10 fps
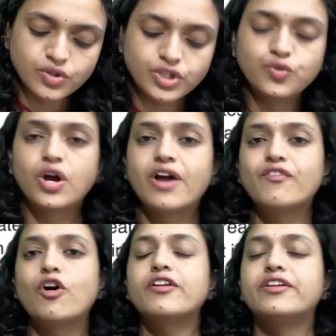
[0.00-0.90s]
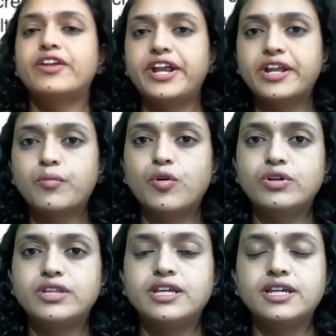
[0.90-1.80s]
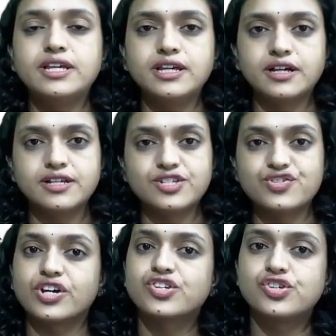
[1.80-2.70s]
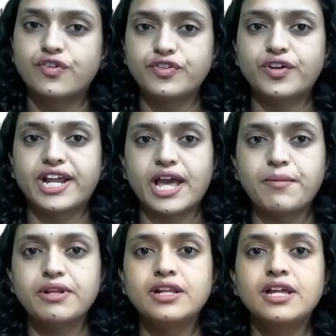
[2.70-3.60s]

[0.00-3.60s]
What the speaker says: You have all read about the structure of your enamel.